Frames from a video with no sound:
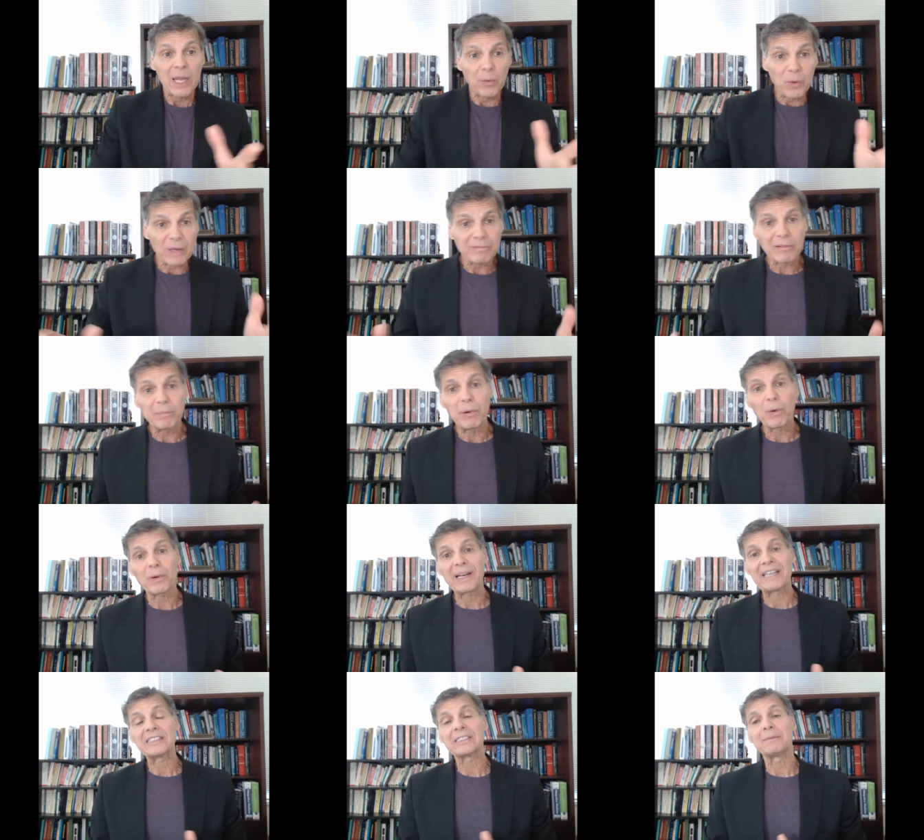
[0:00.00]
Now, one
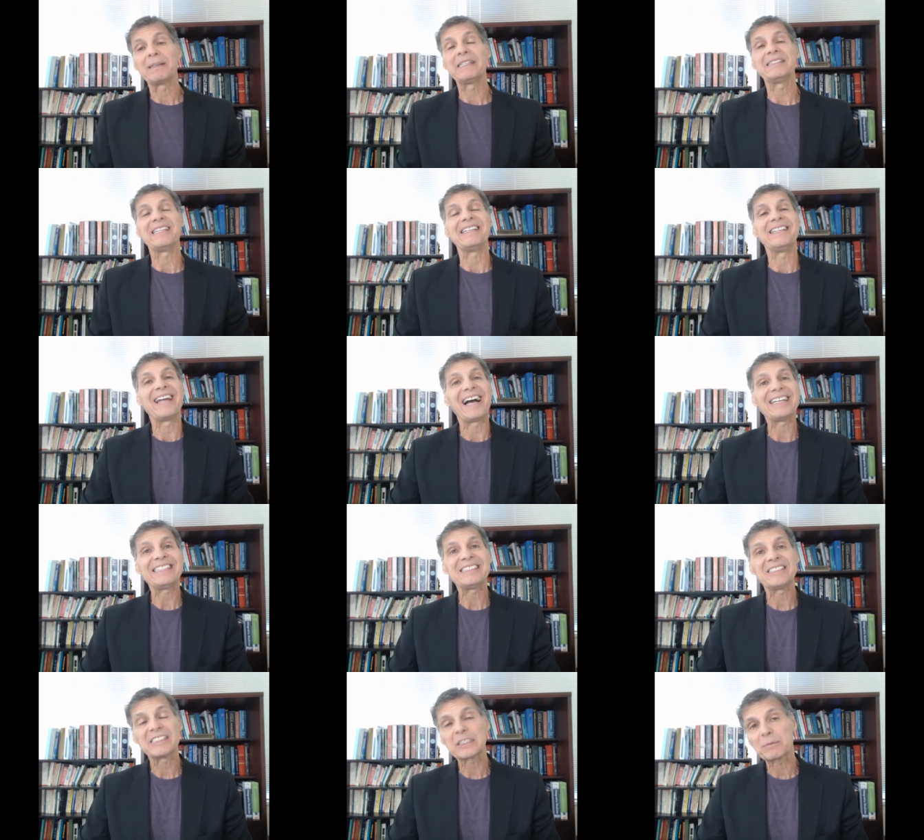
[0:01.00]
report estimated that
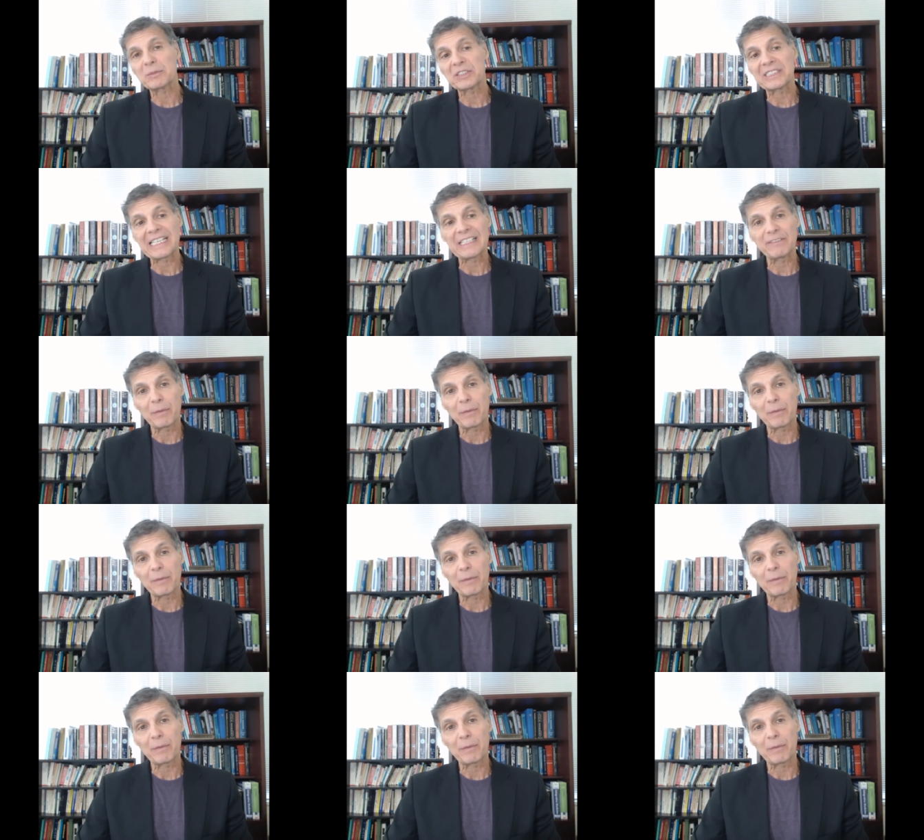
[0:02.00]
96%